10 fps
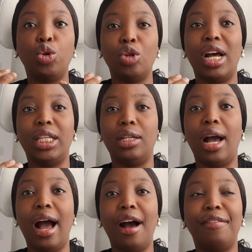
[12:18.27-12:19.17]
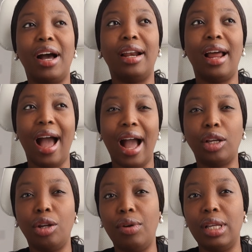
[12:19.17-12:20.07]
so that you have an
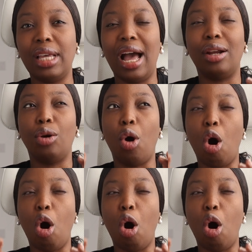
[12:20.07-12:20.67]
accurate and